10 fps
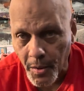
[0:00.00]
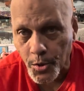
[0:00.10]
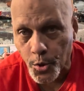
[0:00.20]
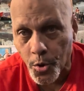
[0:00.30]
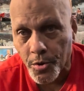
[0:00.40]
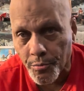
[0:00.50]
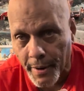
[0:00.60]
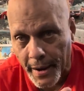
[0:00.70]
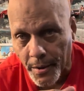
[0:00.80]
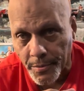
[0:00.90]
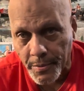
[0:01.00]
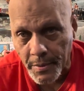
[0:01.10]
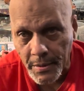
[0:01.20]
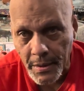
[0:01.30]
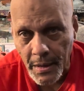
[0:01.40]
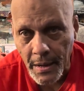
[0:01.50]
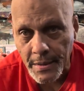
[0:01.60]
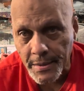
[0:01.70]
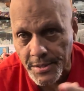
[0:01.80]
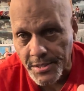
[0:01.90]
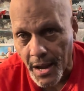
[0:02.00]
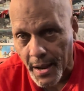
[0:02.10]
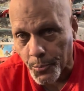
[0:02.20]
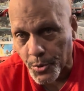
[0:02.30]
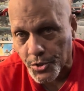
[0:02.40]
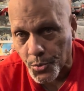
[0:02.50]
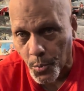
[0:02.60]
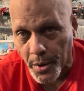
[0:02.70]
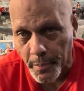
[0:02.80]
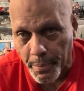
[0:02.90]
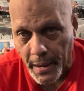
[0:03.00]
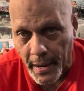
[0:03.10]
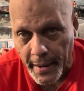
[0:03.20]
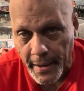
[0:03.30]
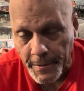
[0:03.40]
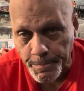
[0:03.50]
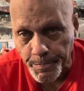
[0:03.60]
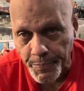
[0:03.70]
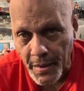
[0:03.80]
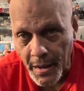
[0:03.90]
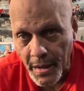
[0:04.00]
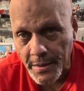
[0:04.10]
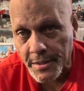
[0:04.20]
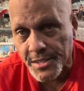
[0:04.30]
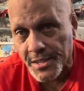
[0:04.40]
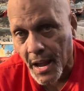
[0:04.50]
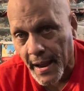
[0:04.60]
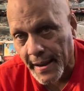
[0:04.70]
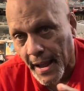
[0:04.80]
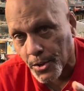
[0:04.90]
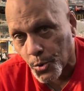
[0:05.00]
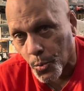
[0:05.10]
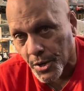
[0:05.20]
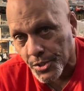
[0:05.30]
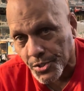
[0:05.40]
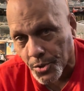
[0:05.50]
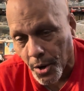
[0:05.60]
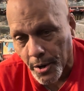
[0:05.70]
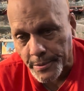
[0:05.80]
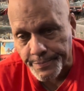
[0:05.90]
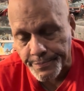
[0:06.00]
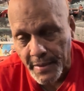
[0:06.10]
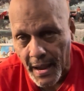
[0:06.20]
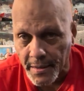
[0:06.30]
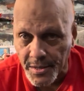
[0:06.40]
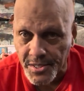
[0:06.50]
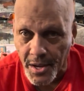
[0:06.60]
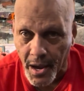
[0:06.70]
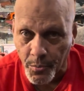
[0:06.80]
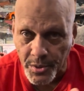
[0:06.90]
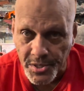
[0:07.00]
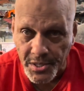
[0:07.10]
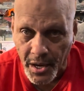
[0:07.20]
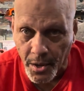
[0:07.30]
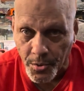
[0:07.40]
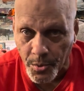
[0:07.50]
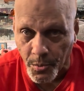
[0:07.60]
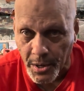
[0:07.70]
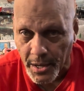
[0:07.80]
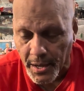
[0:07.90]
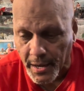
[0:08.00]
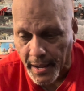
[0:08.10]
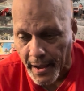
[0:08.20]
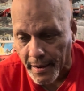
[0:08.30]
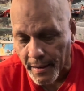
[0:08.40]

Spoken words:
look around, decide what you want to buy, decide how you want to start, and decide what scale you want to get at.